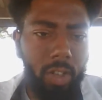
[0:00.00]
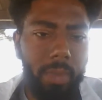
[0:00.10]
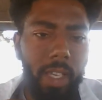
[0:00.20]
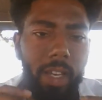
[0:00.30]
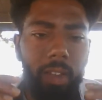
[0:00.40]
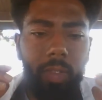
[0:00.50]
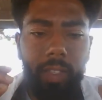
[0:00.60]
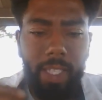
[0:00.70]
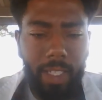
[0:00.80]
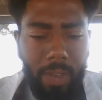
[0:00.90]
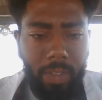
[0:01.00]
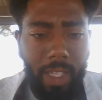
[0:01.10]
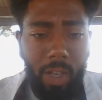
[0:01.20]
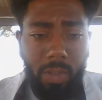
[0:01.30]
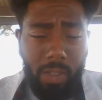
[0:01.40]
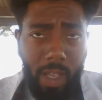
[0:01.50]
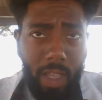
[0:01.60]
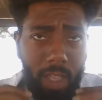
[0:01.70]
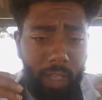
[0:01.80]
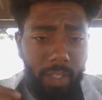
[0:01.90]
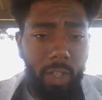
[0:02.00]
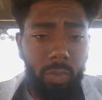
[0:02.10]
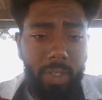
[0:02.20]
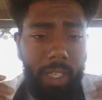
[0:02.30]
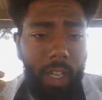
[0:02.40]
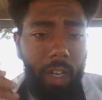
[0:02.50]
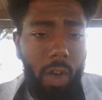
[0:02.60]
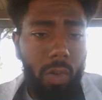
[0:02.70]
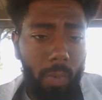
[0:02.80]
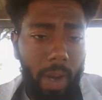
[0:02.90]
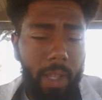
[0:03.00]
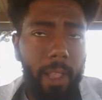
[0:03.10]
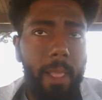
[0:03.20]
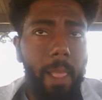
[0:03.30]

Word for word: You know what I'm saying? Like, I feel like the 11th house deals with the unknown, right?